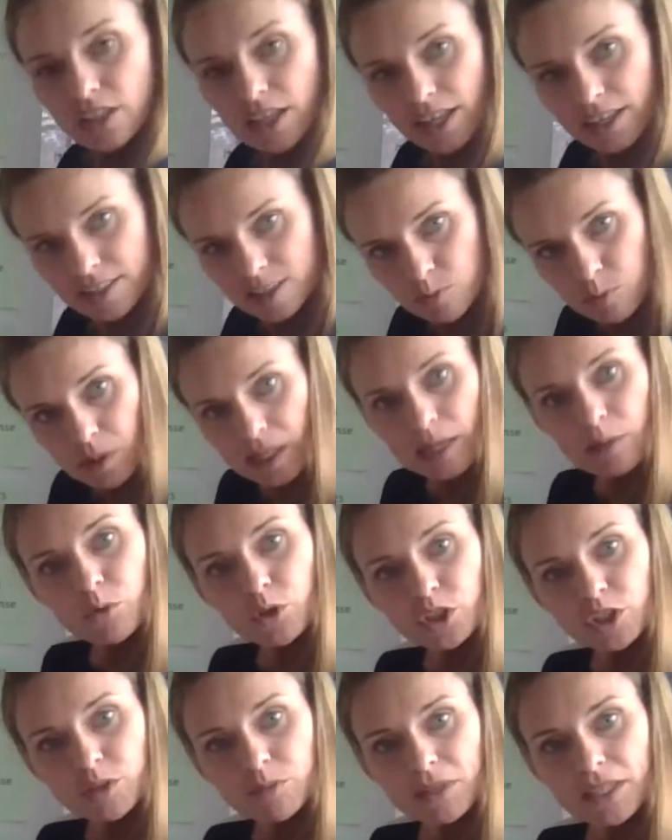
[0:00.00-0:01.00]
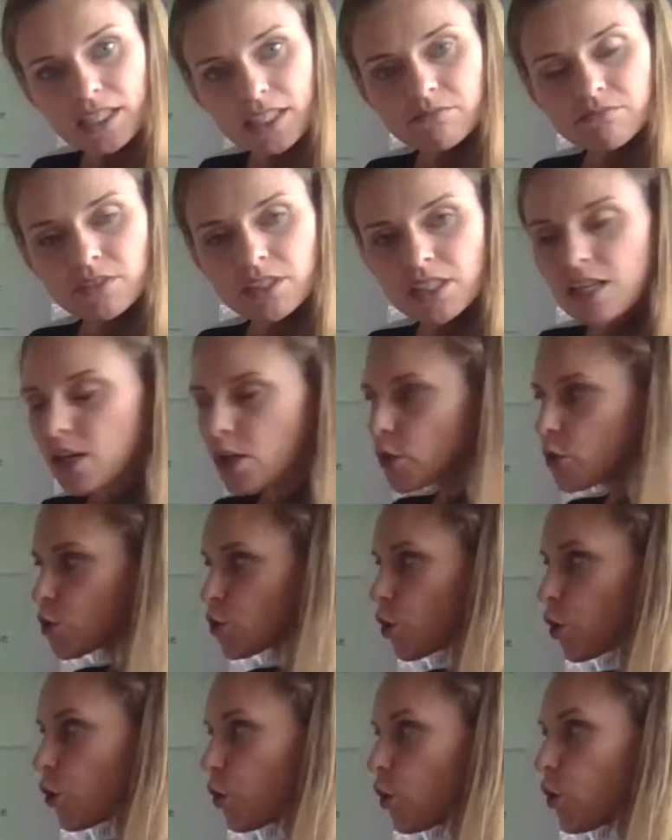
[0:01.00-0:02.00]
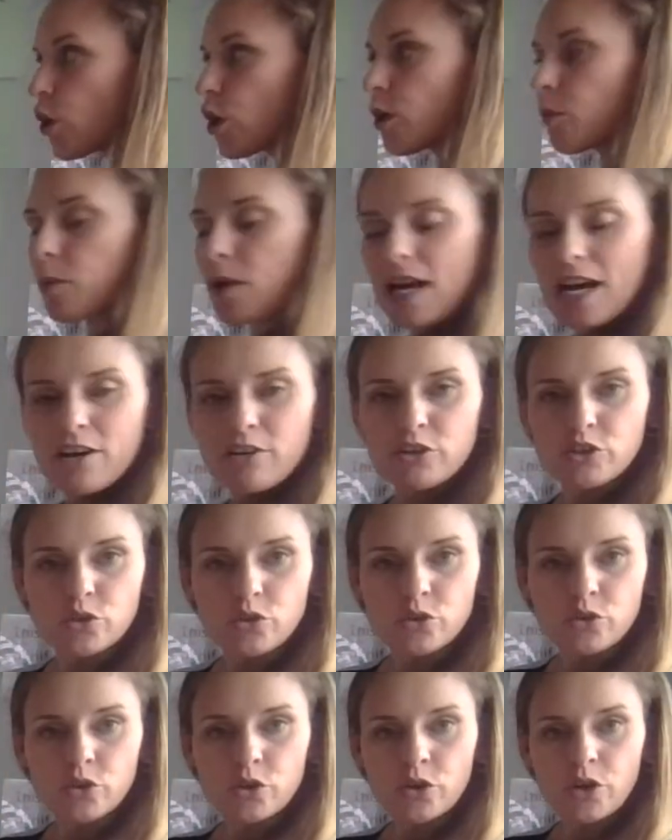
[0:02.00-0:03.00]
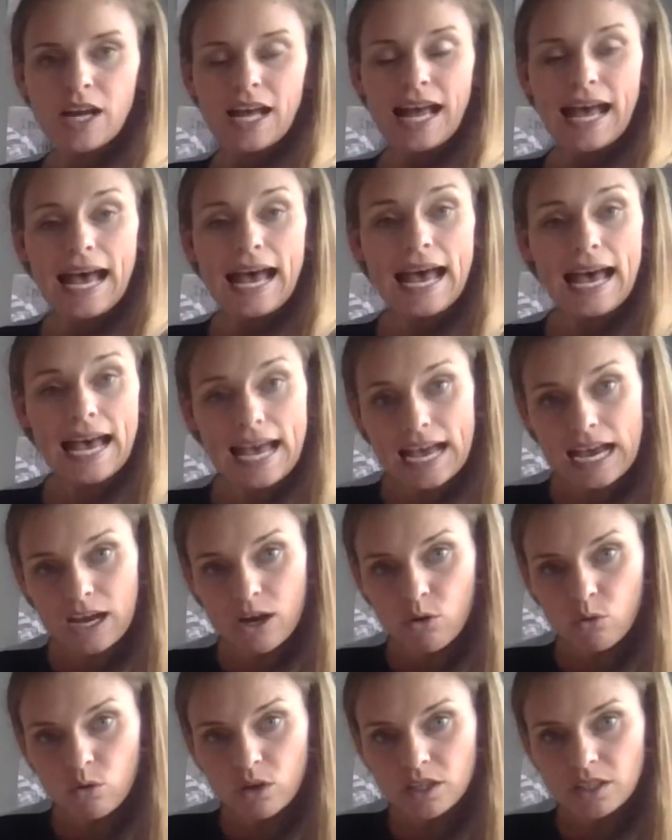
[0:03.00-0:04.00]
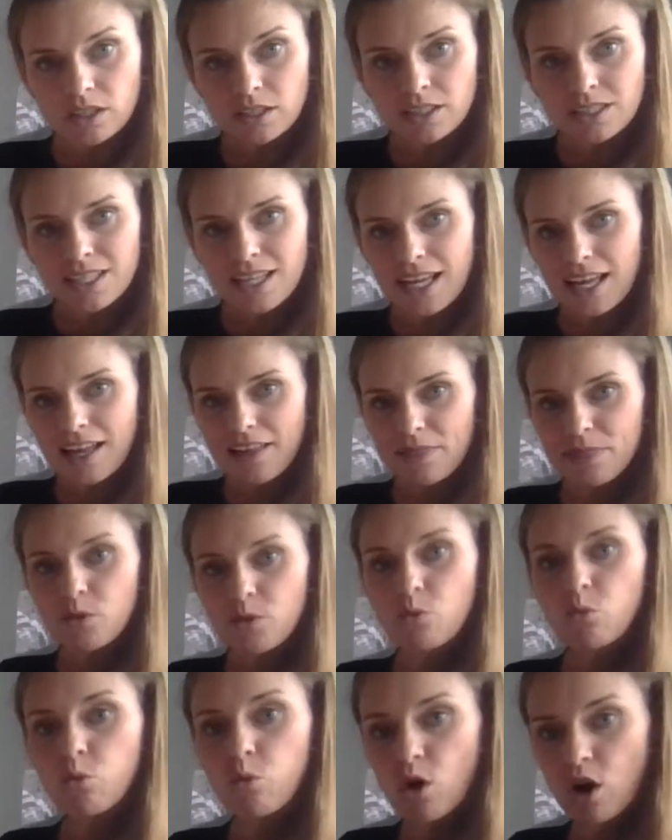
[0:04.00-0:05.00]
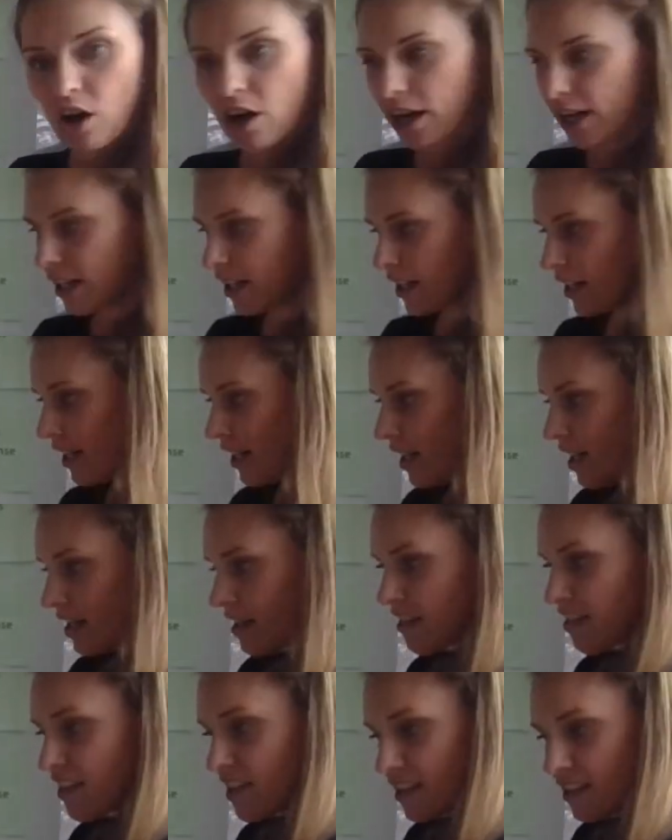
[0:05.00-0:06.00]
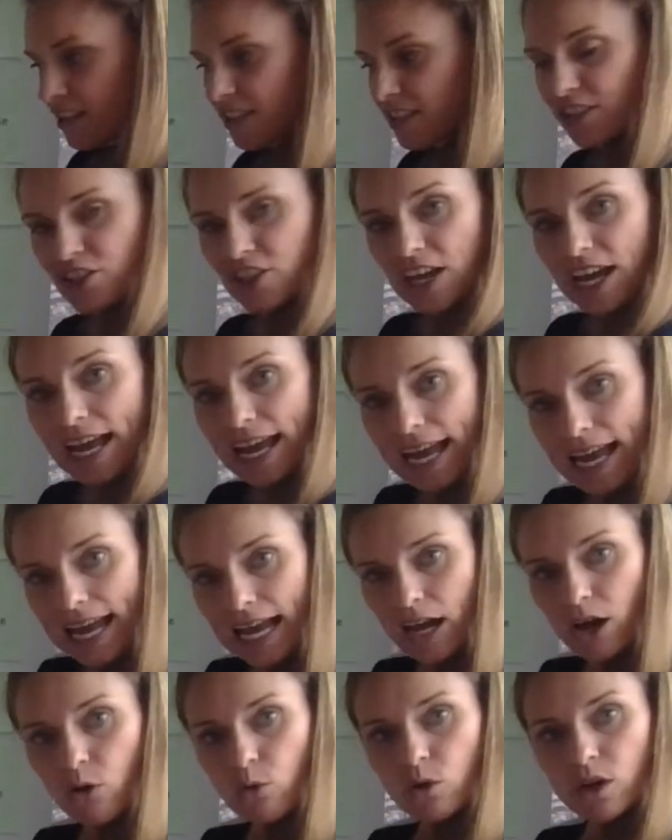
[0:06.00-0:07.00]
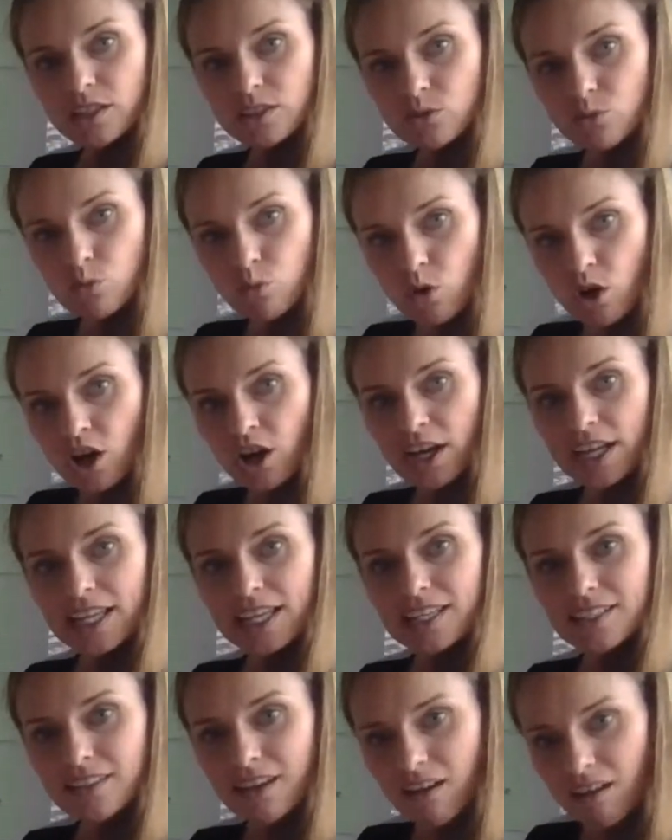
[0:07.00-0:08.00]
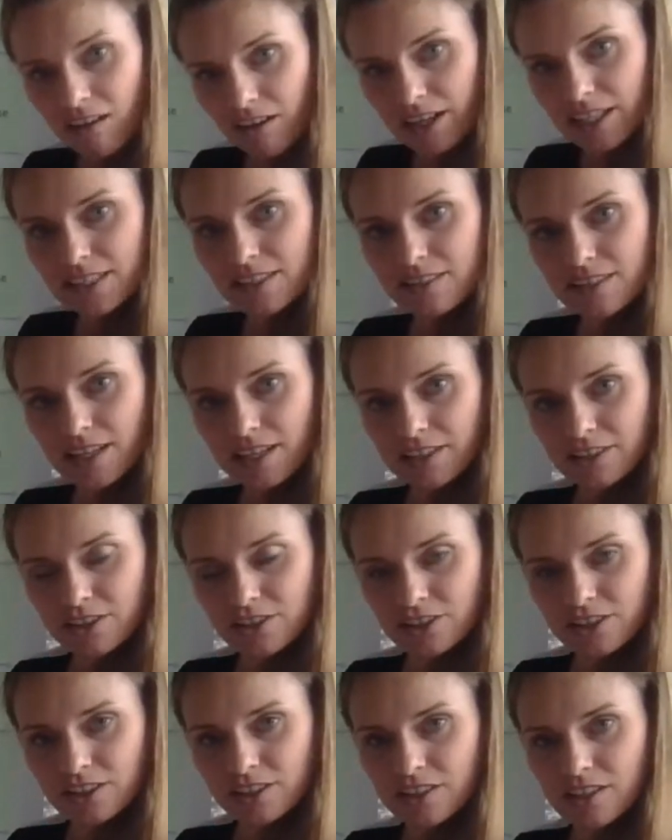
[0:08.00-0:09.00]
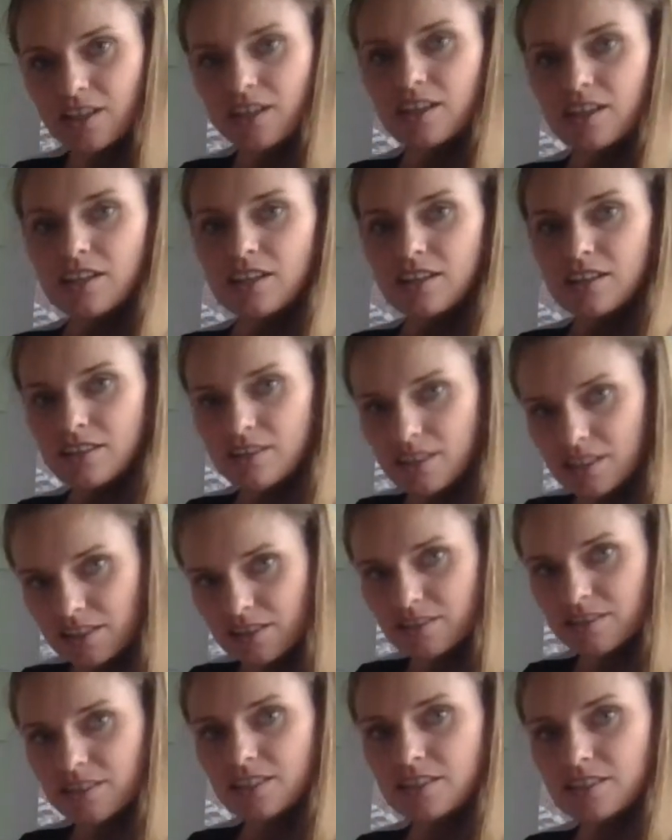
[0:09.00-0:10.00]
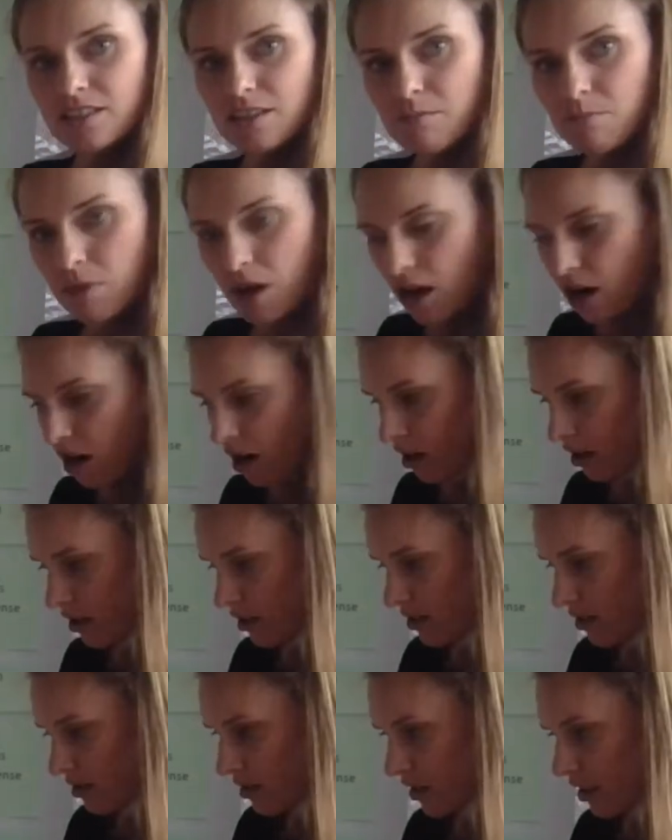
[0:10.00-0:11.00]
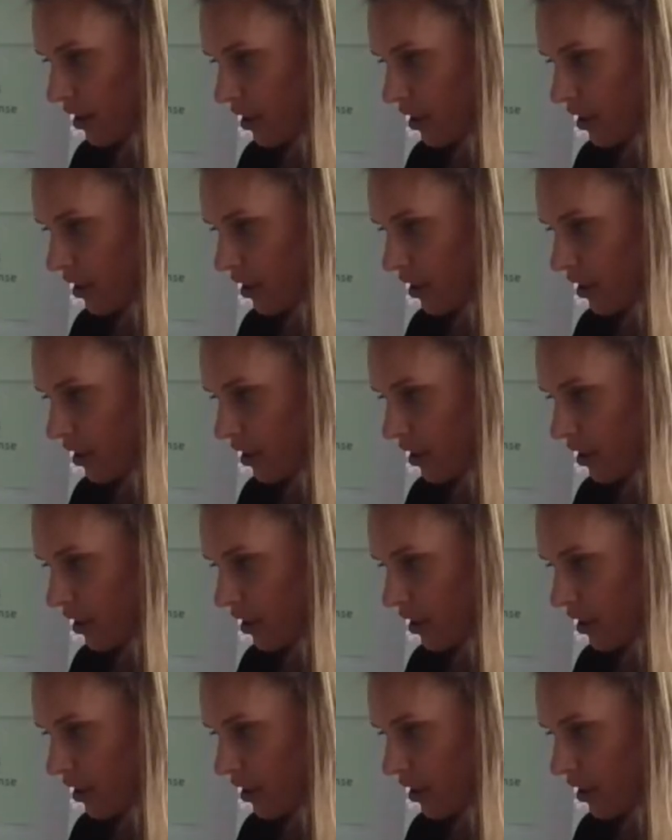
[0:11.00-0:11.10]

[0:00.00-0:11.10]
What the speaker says: explain what you mean. Talk about your how and the why. This is your how and why and I section. This is the marks.